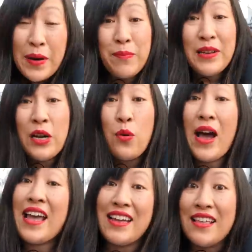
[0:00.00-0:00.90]
bubbling
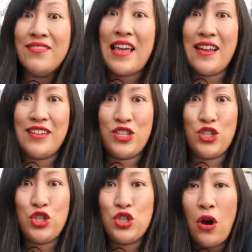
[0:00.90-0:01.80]
away in that
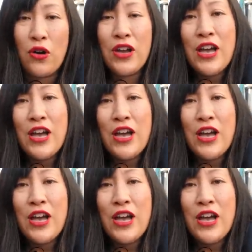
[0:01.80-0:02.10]
stock.